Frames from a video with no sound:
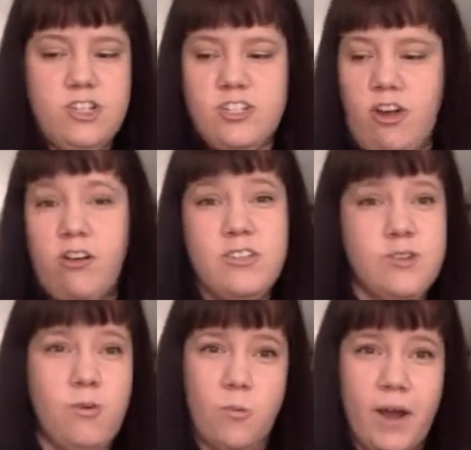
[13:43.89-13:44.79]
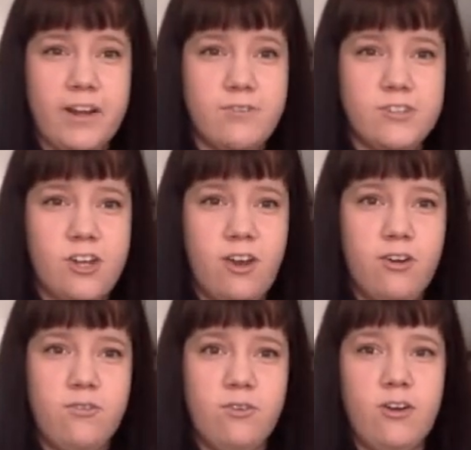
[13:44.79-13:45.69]
She's also a wedding
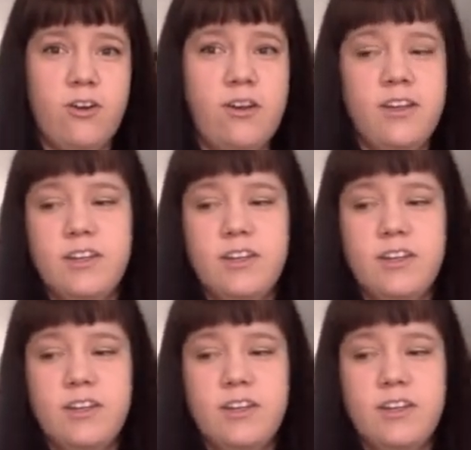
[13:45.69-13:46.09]
photographer.